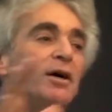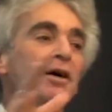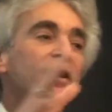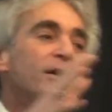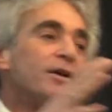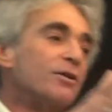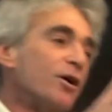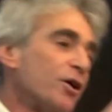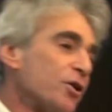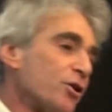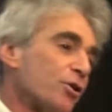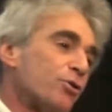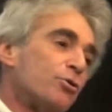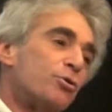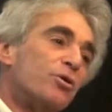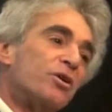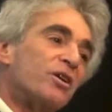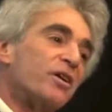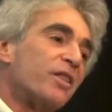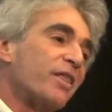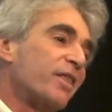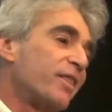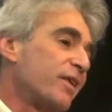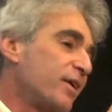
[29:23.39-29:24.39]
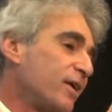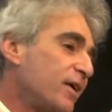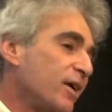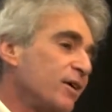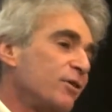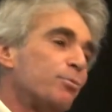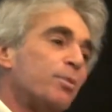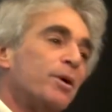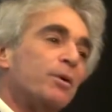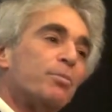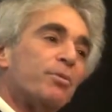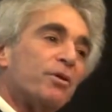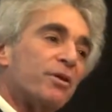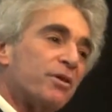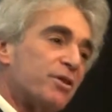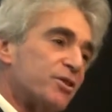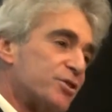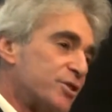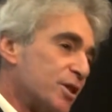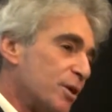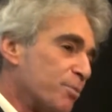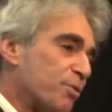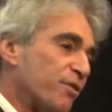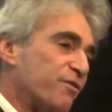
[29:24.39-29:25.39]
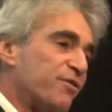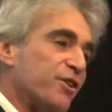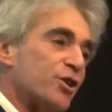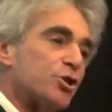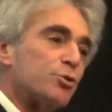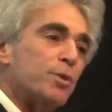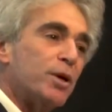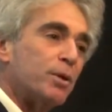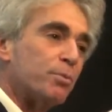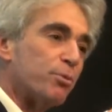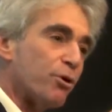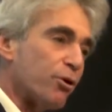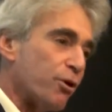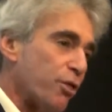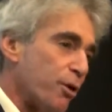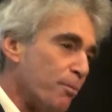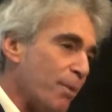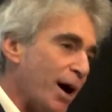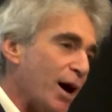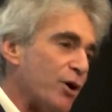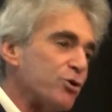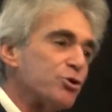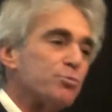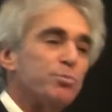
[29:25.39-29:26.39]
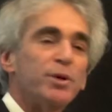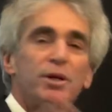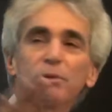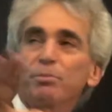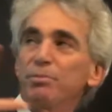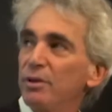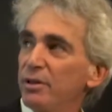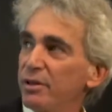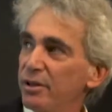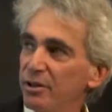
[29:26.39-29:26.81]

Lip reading: You know you're cooler than the yeast people, or the zebrafish people, or the mouse people.